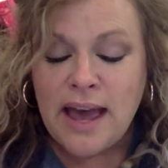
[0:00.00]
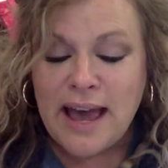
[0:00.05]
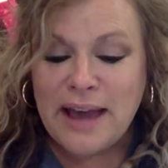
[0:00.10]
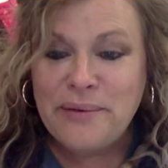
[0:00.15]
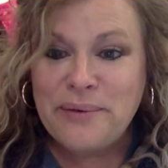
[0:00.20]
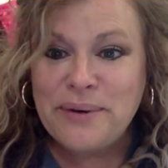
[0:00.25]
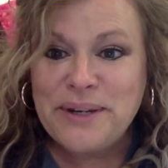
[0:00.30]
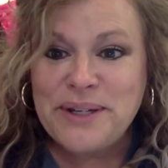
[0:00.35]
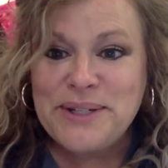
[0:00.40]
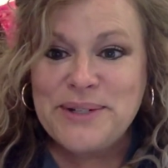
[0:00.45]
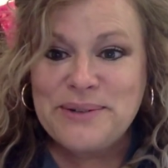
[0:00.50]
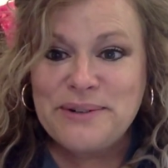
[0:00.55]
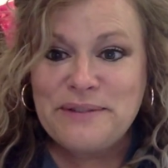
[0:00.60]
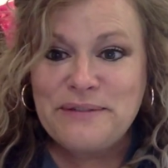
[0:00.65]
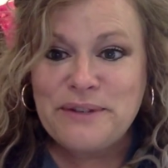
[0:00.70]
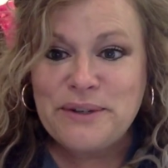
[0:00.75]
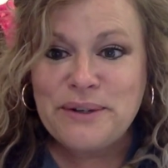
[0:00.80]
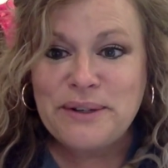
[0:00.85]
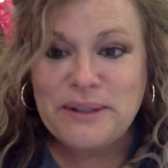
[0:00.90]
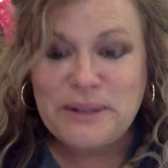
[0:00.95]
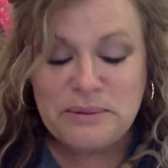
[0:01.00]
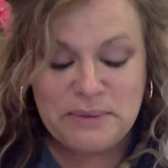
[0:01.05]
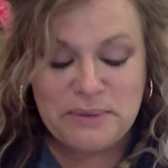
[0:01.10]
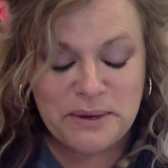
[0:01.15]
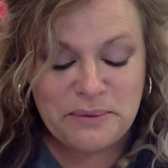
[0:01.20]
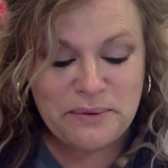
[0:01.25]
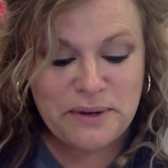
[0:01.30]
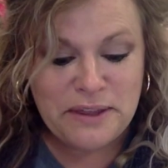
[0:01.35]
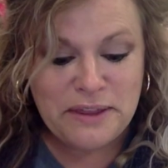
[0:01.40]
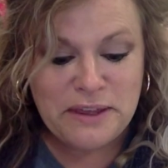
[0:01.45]
I wanted to review a little
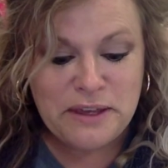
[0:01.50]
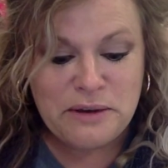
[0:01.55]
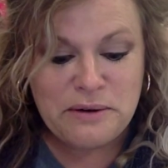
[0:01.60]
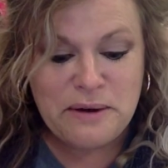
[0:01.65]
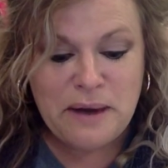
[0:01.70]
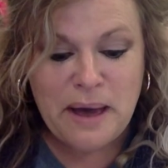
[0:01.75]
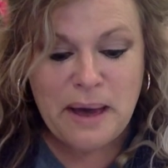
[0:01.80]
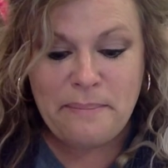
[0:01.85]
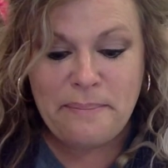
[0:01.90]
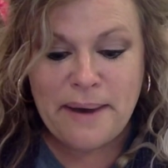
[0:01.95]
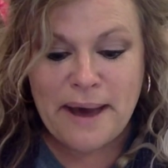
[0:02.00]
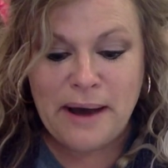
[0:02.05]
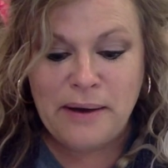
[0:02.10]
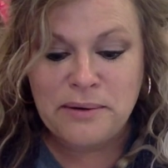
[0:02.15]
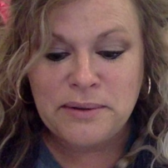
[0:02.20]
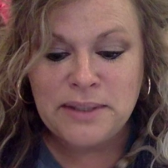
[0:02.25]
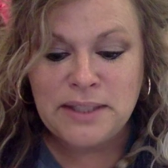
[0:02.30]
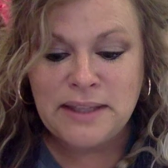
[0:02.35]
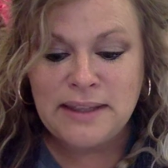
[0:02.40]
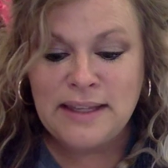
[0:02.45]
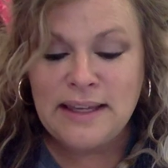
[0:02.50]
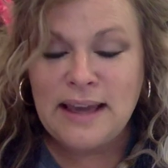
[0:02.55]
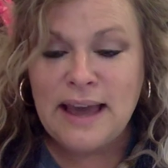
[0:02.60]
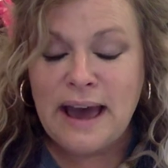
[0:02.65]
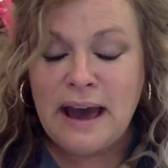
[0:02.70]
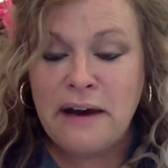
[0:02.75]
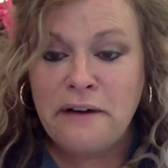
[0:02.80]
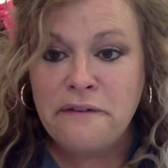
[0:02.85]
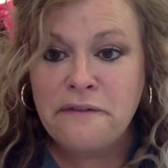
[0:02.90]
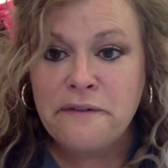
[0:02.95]
bit with you about the
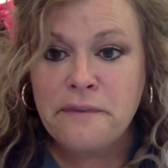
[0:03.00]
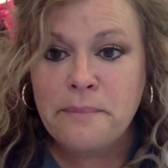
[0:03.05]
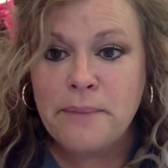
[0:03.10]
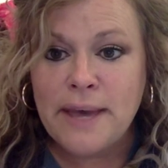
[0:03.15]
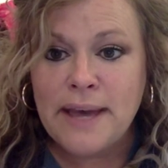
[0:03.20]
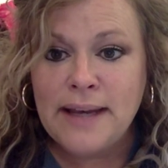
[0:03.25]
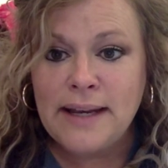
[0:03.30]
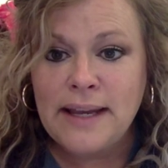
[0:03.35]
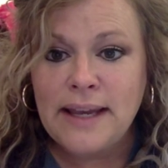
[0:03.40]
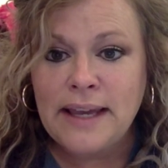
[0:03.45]
alphabet